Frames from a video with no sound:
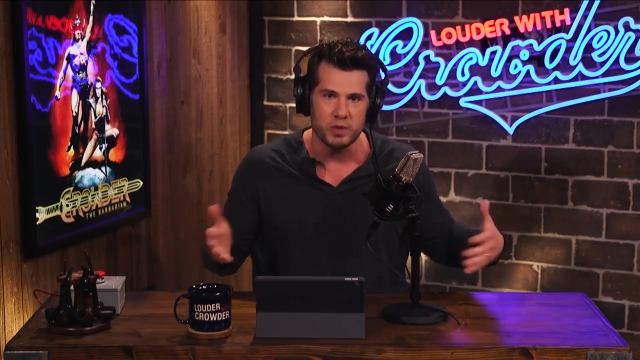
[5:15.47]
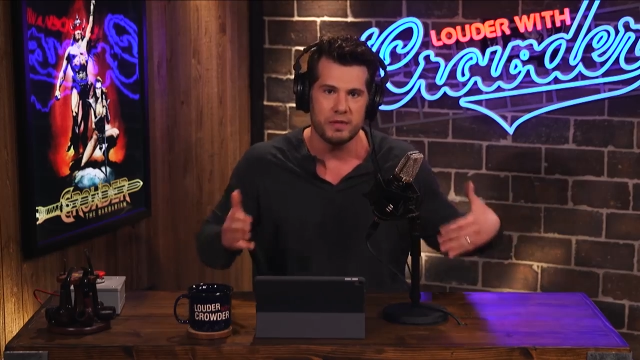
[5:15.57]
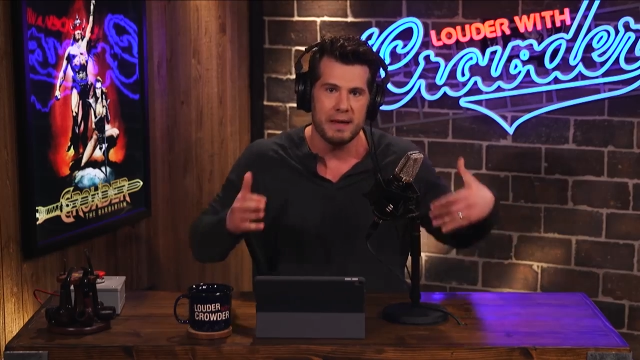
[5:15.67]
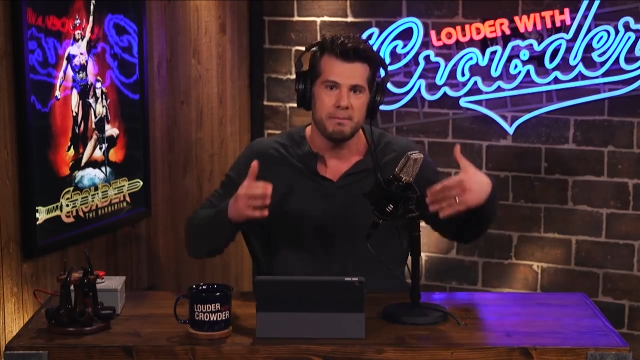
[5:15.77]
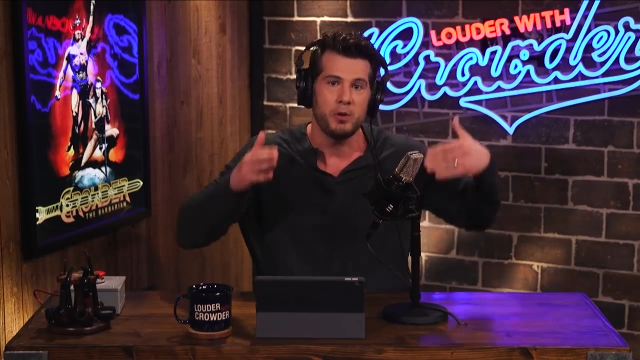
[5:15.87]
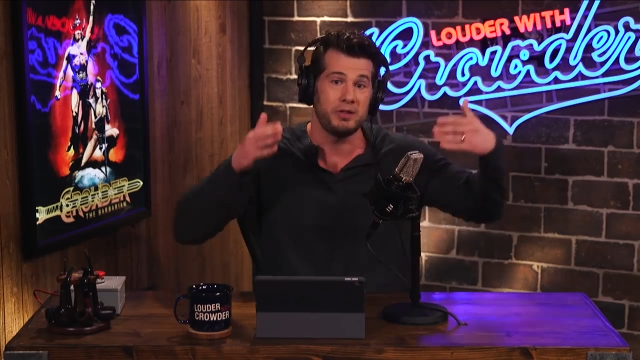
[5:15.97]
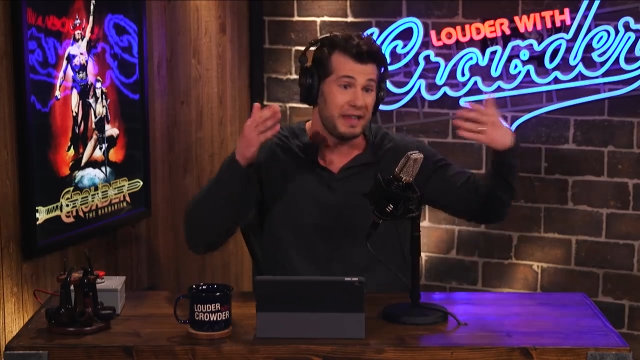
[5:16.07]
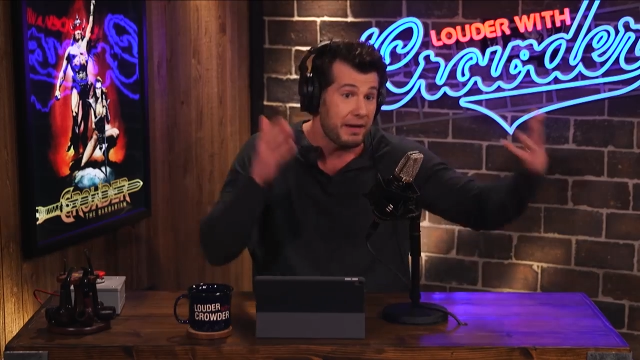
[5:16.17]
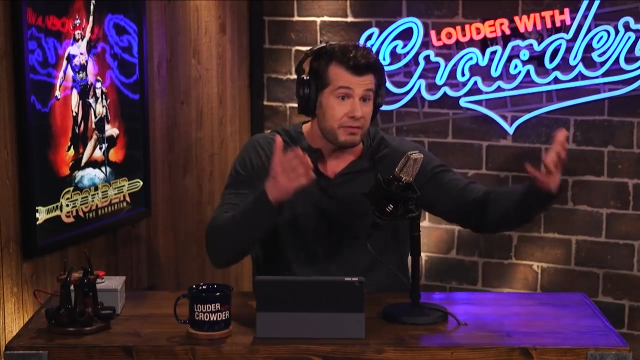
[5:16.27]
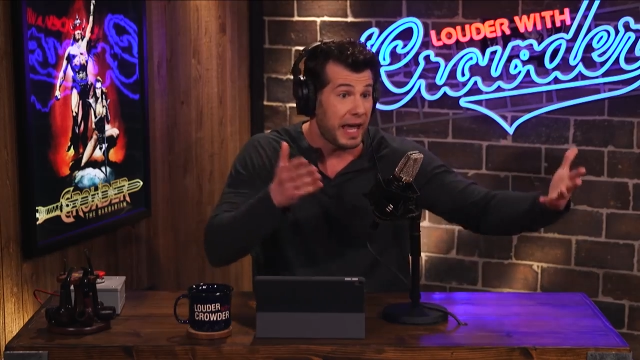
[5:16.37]
We've had both
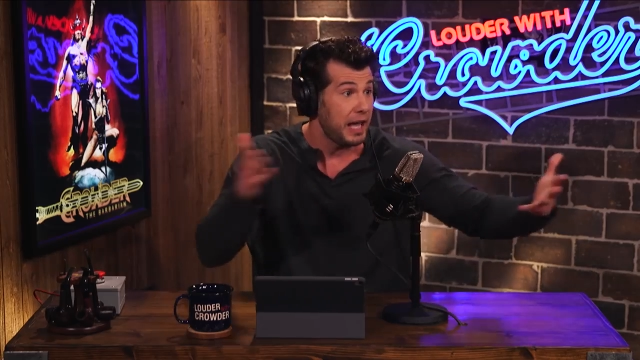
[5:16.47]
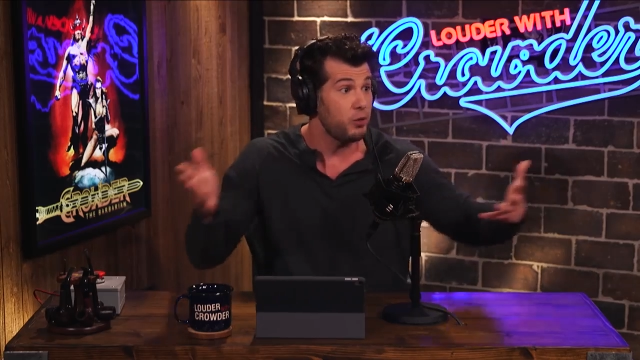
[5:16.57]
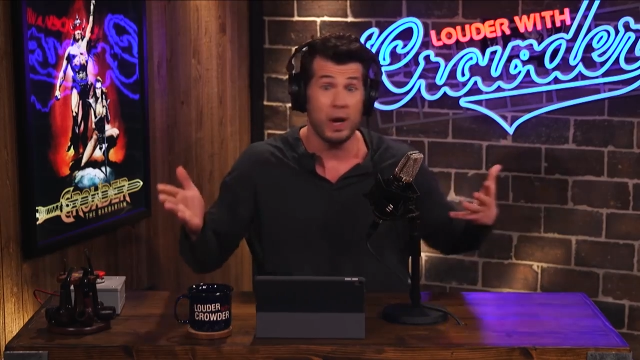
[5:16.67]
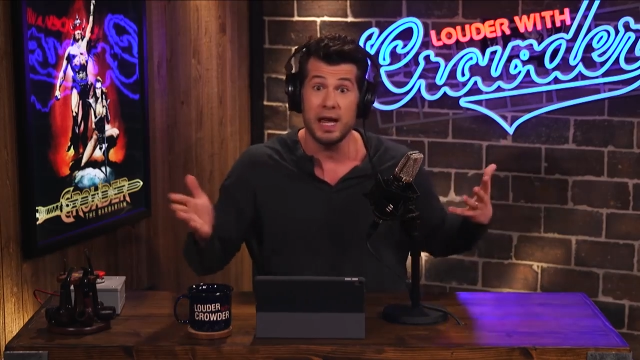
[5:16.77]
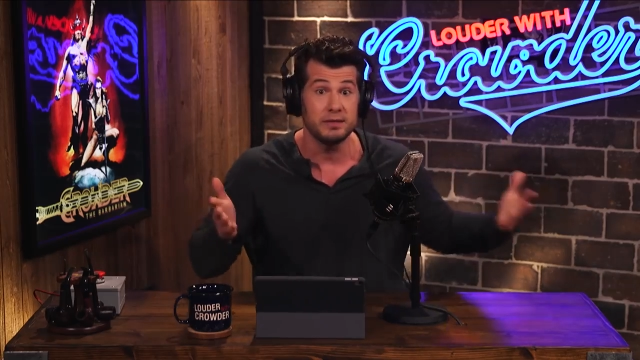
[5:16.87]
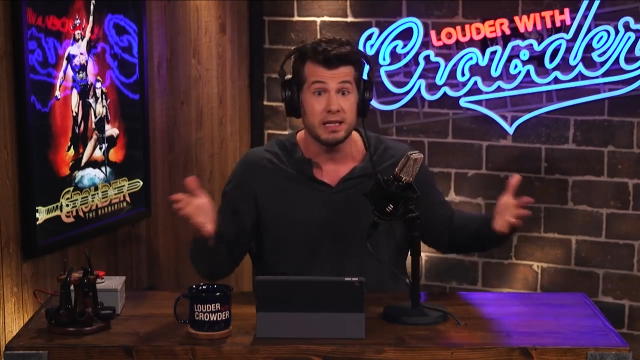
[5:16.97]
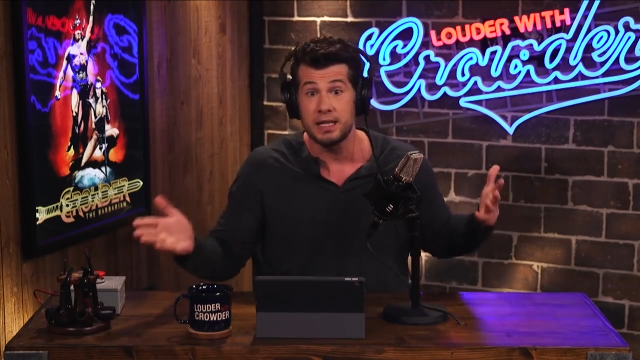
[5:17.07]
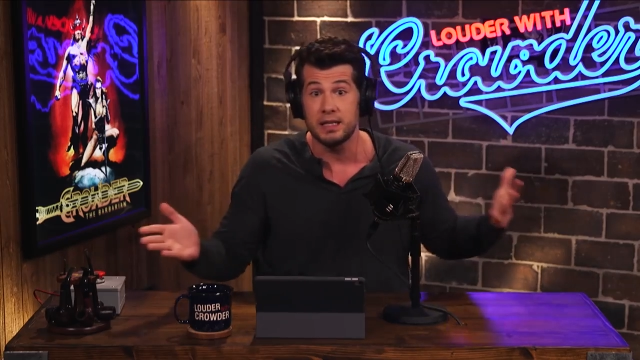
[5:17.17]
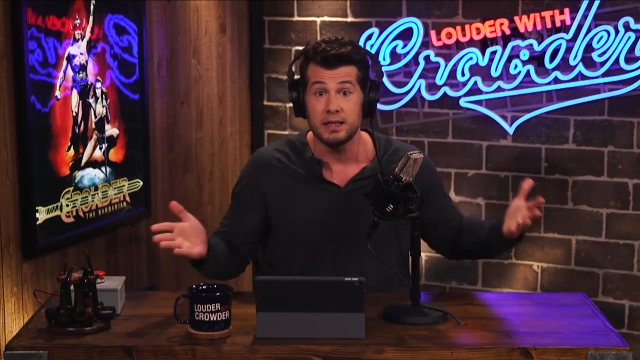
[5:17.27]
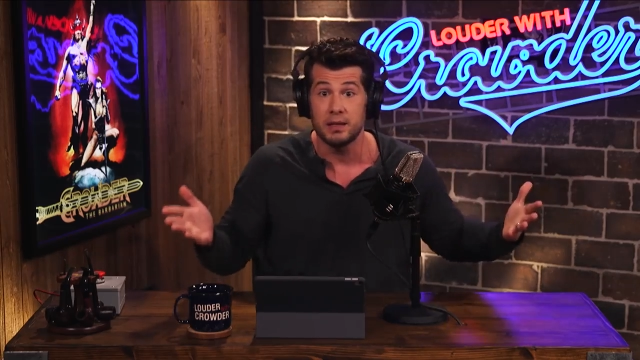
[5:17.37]
left and
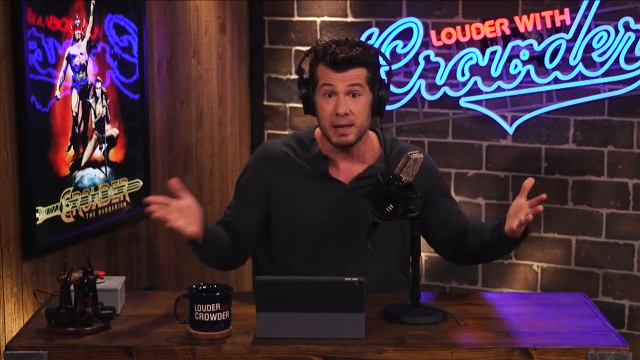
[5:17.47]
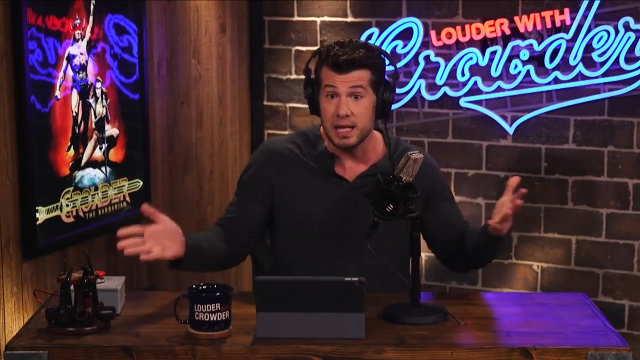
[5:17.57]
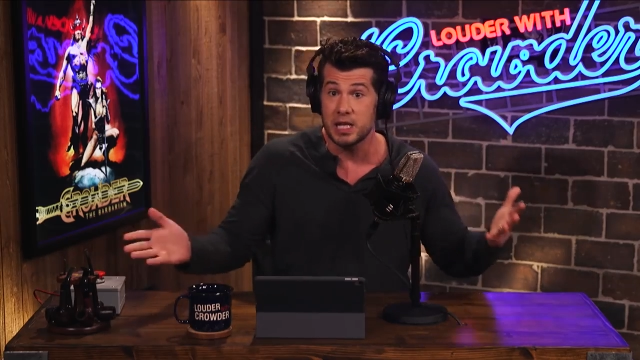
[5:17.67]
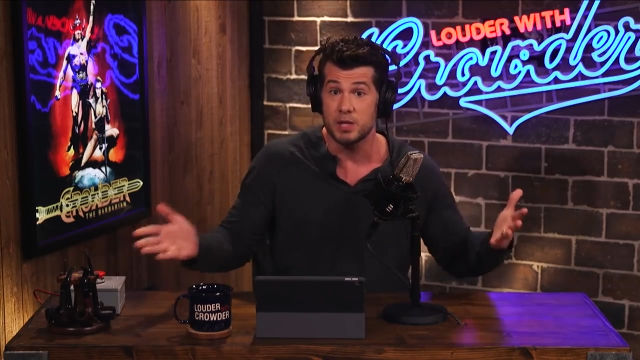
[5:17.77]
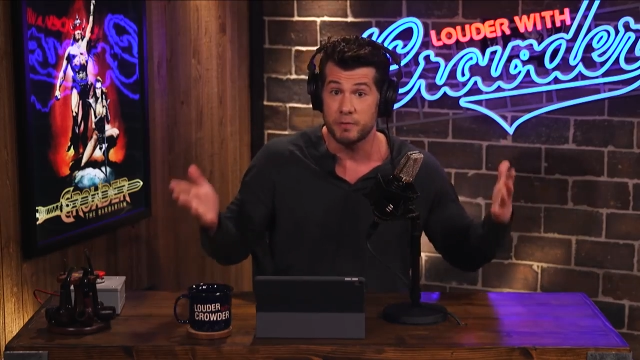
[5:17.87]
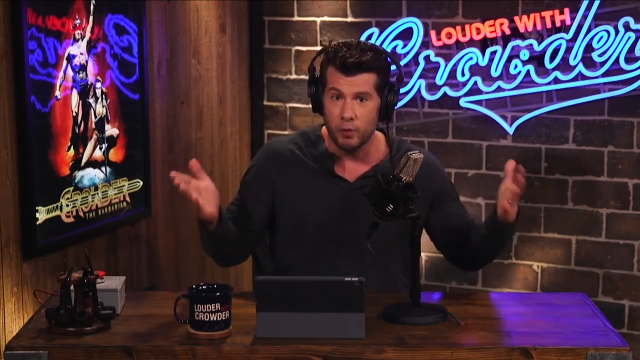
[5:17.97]
right-leaning comedians